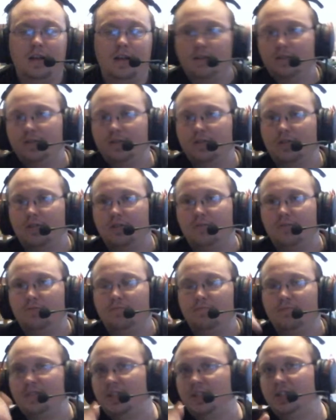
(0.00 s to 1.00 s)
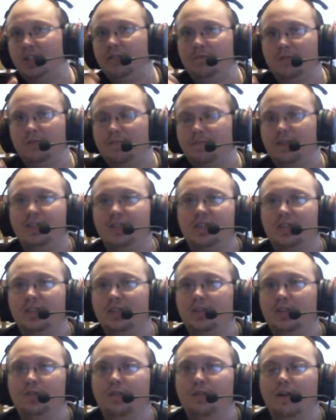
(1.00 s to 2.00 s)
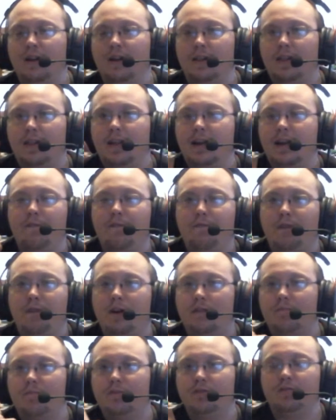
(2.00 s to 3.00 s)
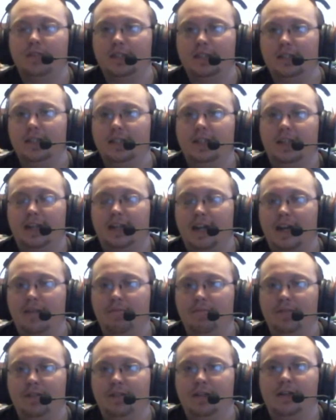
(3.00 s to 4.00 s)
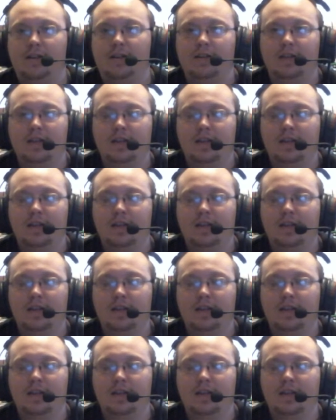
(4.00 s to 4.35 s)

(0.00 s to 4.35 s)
So she was basically trying to light a fire between Nick and Abigail,